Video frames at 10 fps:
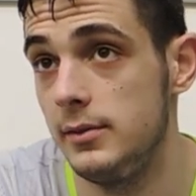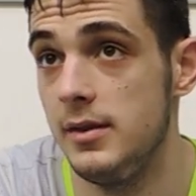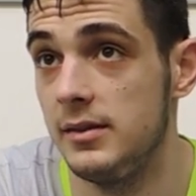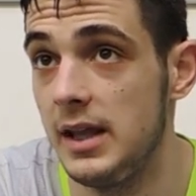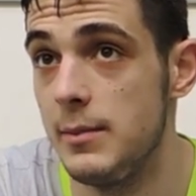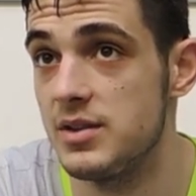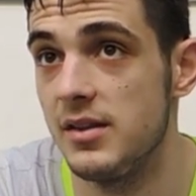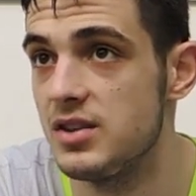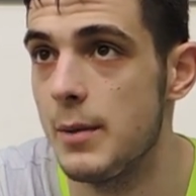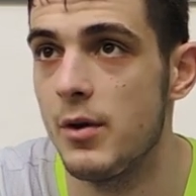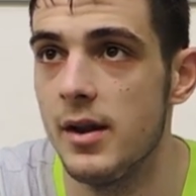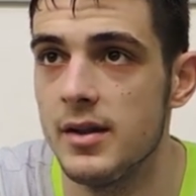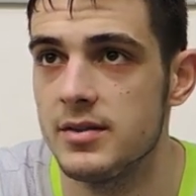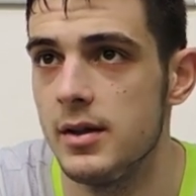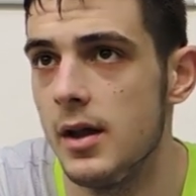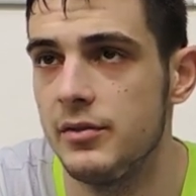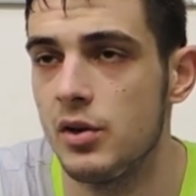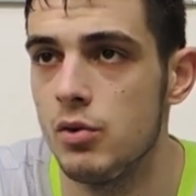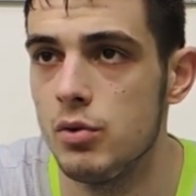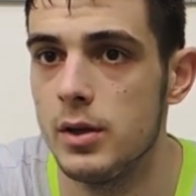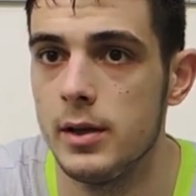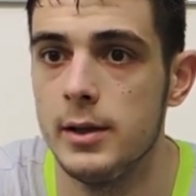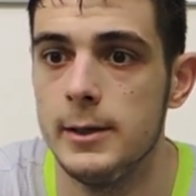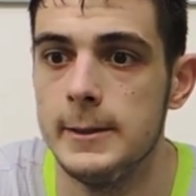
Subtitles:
in the teams that they separate us. In the afternoon,